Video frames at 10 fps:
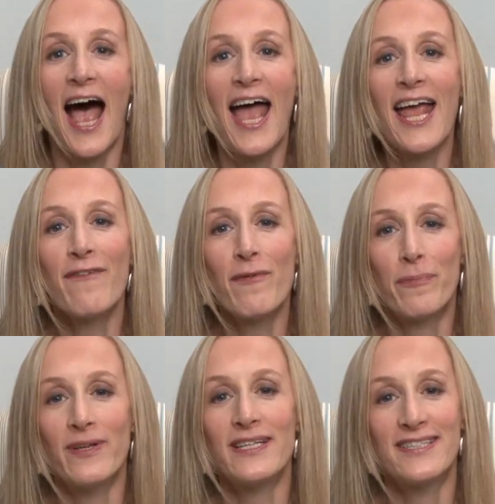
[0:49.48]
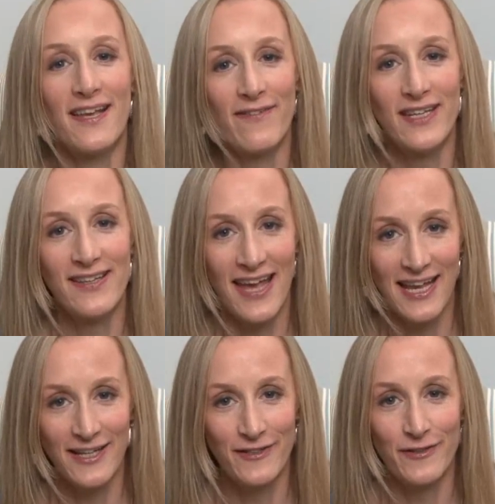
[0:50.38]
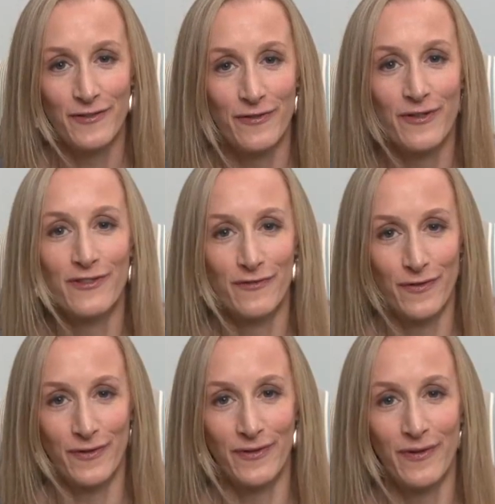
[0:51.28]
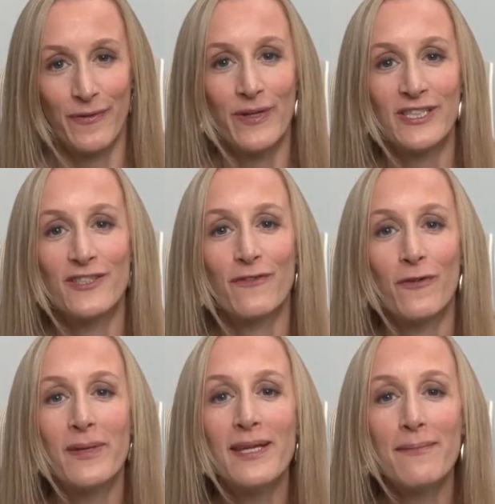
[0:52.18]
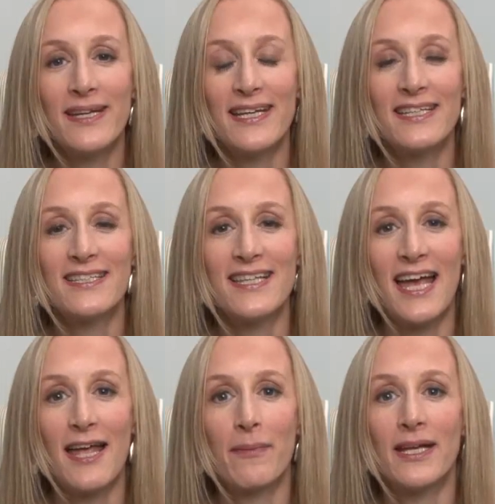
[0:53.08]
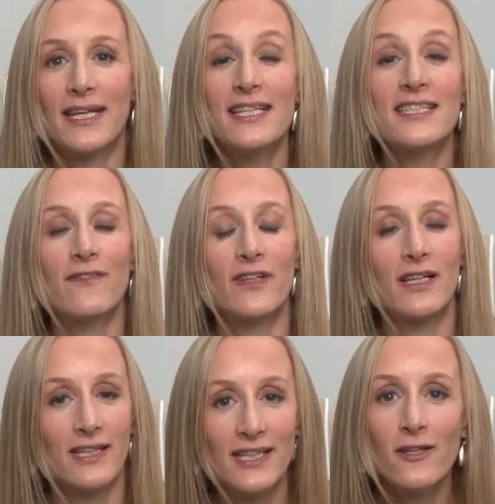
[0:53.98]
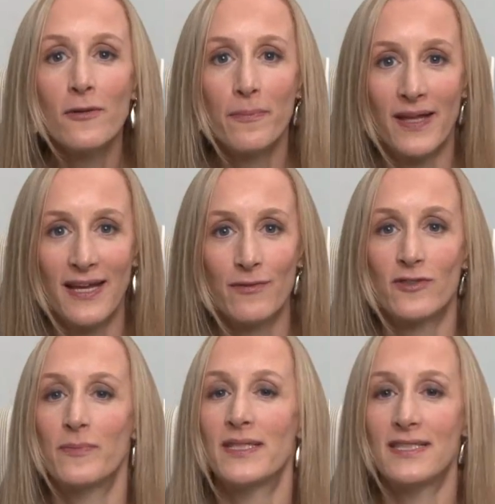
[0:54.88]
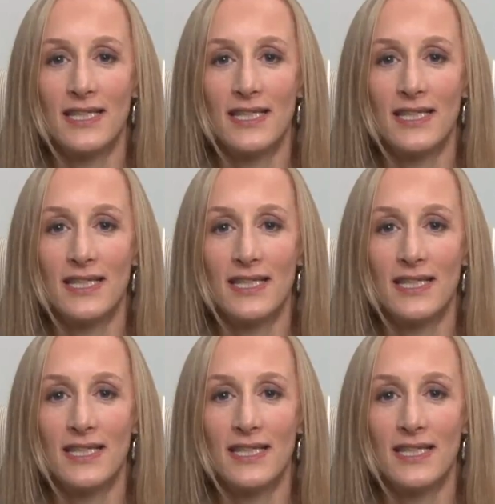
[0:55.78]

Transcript: I have a pretty 70s attitude towards food, which for me means that my kids have to clean their plate, which means